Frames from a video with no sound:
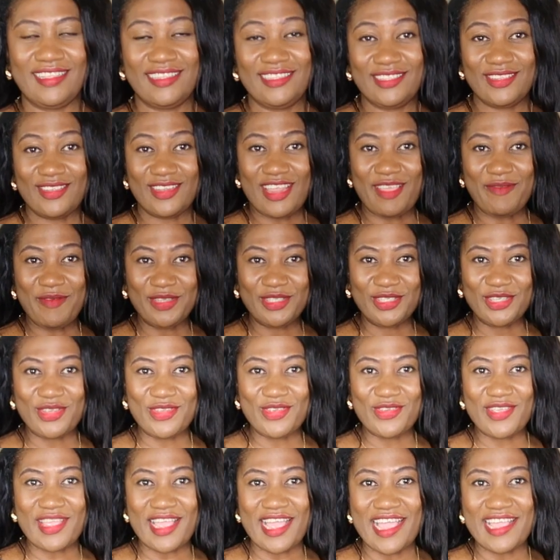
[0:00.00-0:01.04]
So let me show
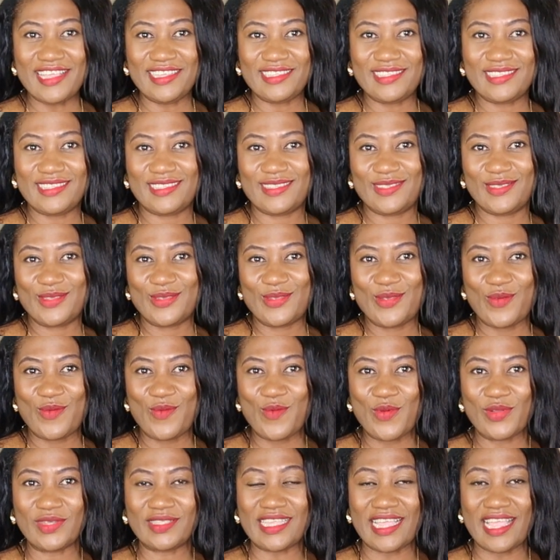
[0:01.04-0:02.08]
you guys
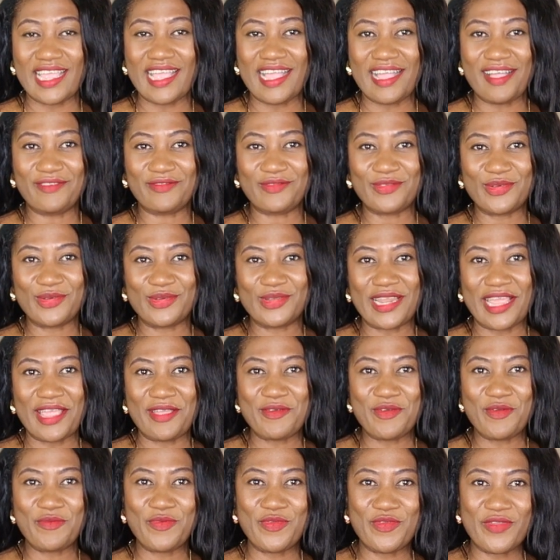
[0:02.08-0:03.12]
what I have on. I
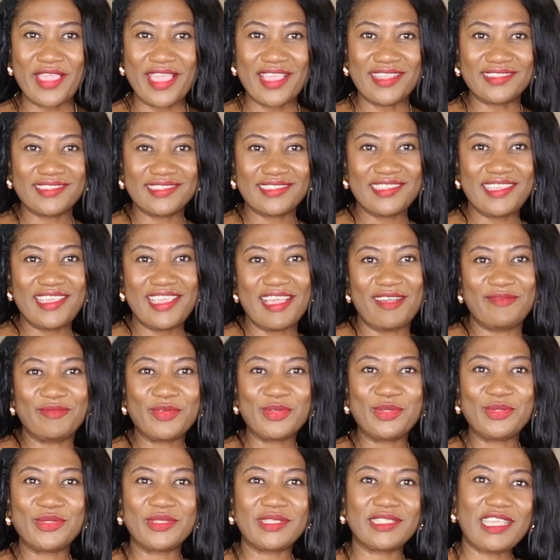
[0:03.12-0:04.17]
hope you can see. I'm
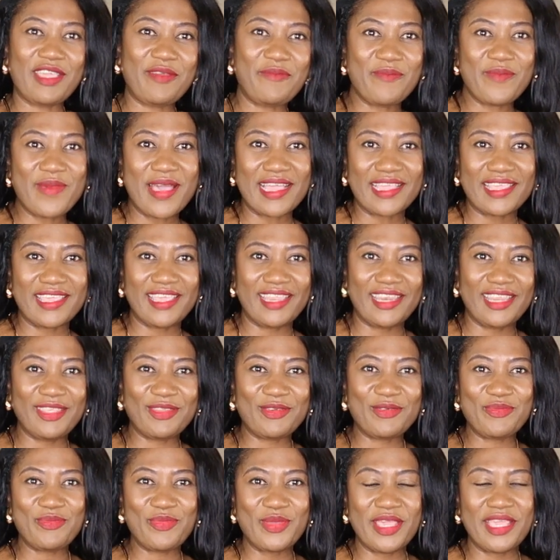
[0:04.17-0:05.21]
going to step back a
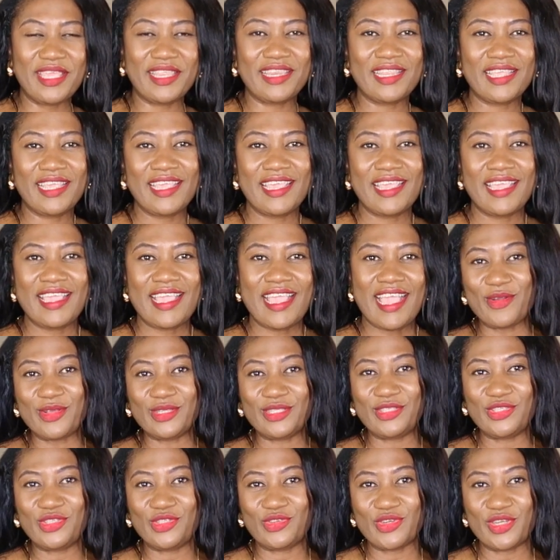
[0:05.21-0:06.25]
little bit. I
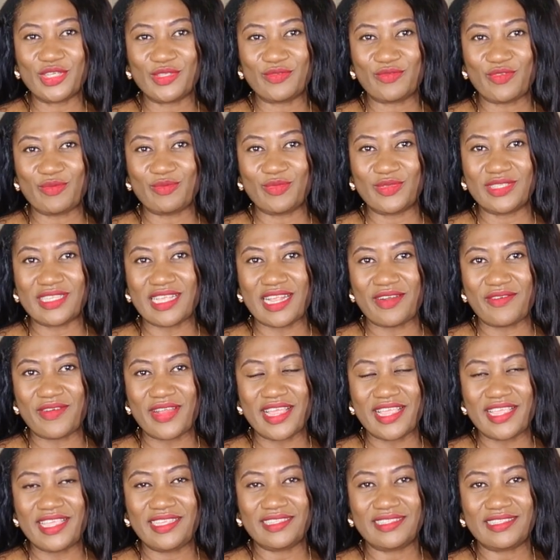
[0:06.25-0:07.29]
got this dress from
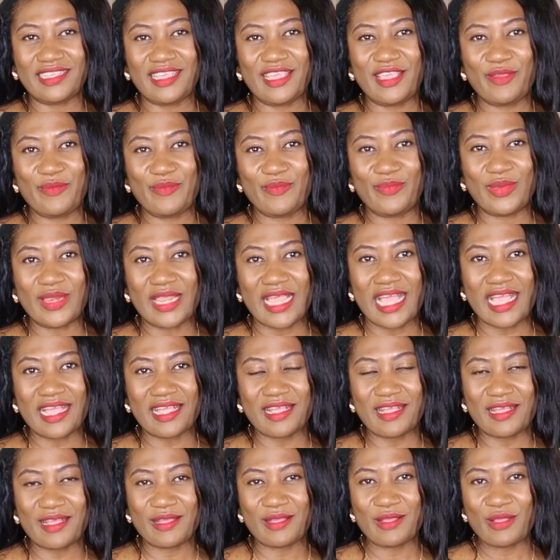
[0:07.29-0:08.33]
Zara. It's a
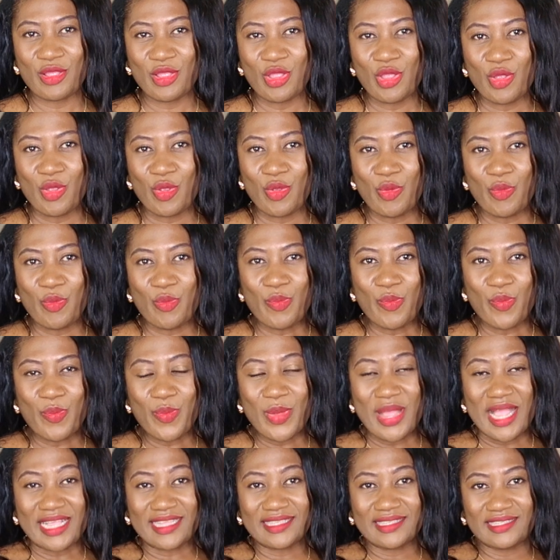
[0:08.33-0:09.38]
black
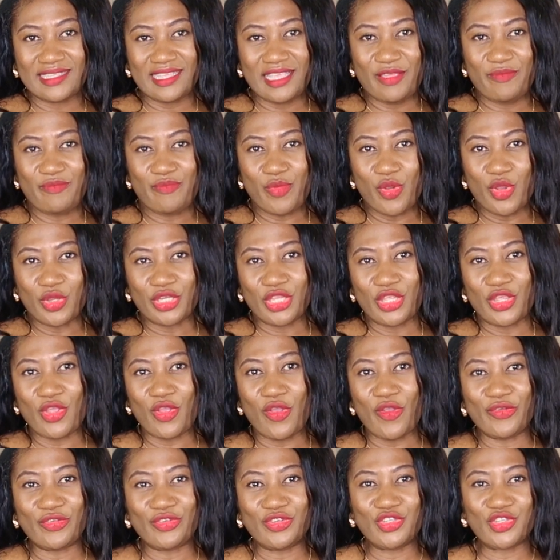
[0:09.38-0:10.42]
Maxi
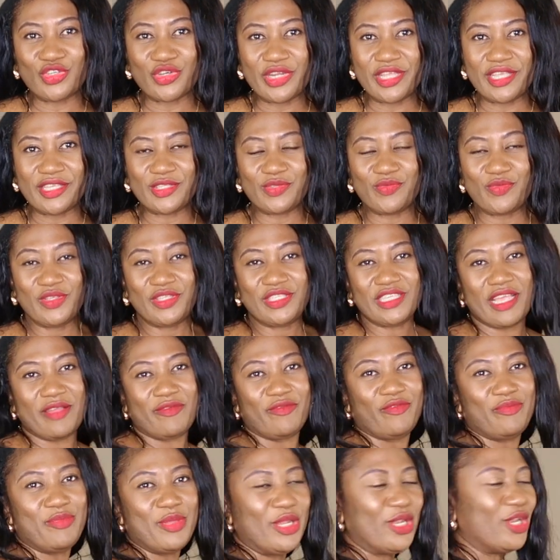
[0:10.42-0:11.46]
Bodycon dress, which
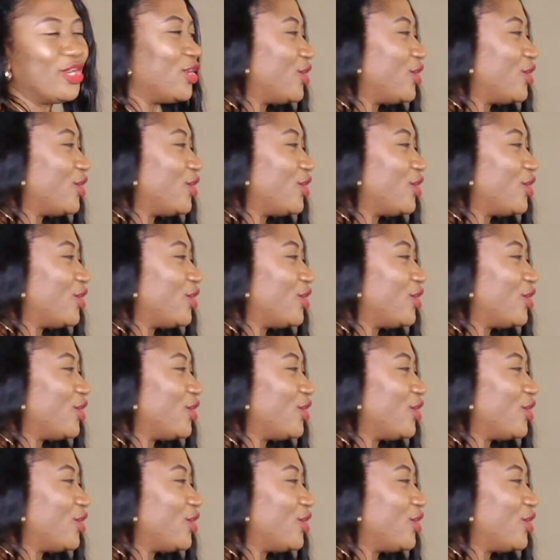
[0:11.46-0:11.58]
I've been